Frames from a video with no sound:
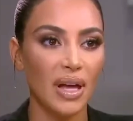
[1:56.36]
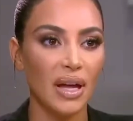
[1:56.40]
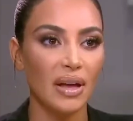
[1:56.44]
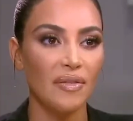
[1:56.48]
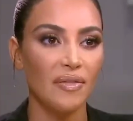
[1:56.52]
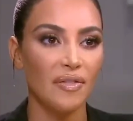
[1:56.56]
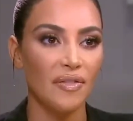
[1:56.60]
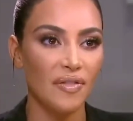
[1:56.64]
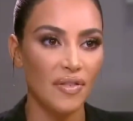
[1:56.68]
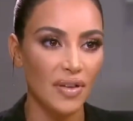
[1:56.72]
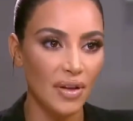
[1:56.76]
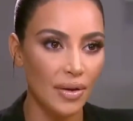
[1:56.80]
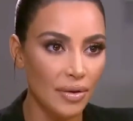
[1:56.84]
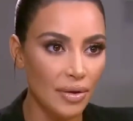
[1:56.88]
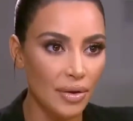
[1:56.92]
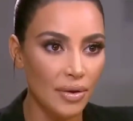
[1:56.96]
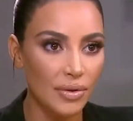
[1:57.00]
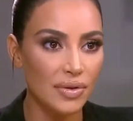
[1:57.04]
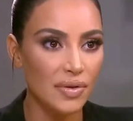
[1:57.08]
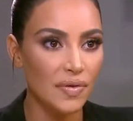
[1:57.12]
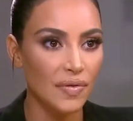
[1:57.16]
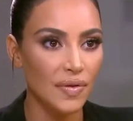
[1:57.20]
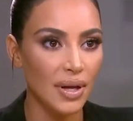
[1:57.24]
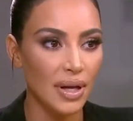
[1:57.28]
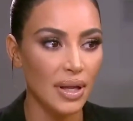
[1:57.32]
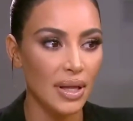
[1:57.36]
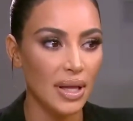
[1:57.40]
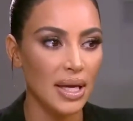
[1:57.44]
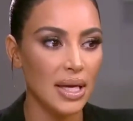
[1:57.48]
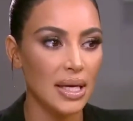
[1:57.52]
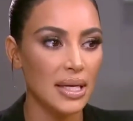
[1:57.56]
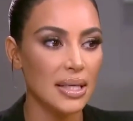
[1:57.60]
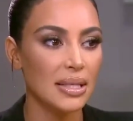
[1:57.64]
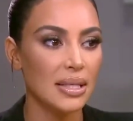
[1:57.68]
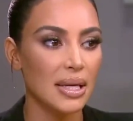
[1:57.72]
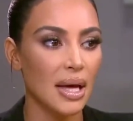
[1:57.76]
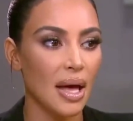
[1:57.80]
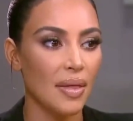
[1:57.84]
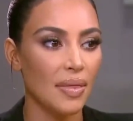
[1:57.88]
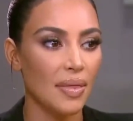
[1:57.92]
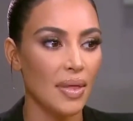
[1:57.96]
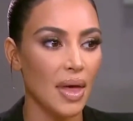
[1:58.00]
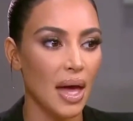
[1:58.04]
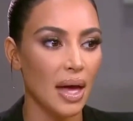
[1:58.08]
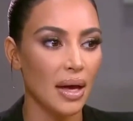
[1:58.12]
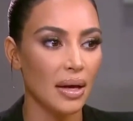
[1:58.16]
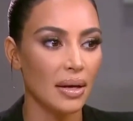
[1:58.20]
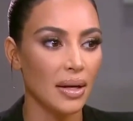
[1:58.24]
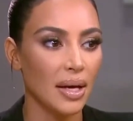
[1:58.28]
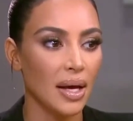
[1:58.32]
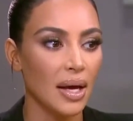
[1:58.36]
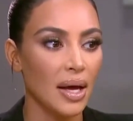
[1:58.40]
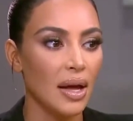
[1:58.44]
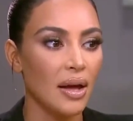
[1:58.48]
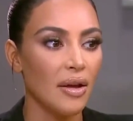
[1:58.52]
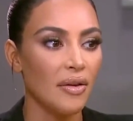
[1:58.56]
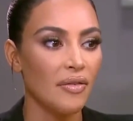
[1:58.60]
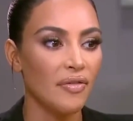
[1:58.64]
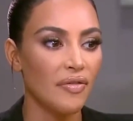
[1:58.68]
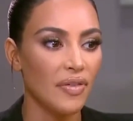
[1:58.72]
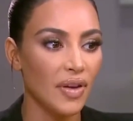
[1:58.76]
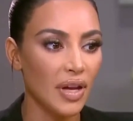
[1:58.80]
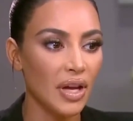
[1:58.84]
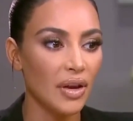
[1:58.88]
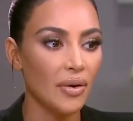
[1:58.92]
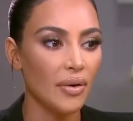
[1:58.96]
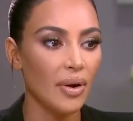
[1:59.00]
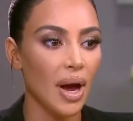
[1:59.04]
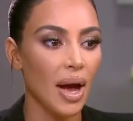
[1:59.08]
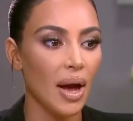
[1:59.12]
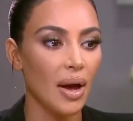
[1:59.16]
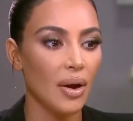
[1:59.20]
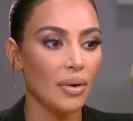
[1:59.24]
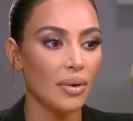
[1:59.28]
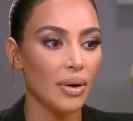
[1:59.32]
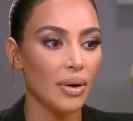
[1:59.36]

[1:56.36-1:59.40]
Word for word: Pass Up any new recordings. It's free and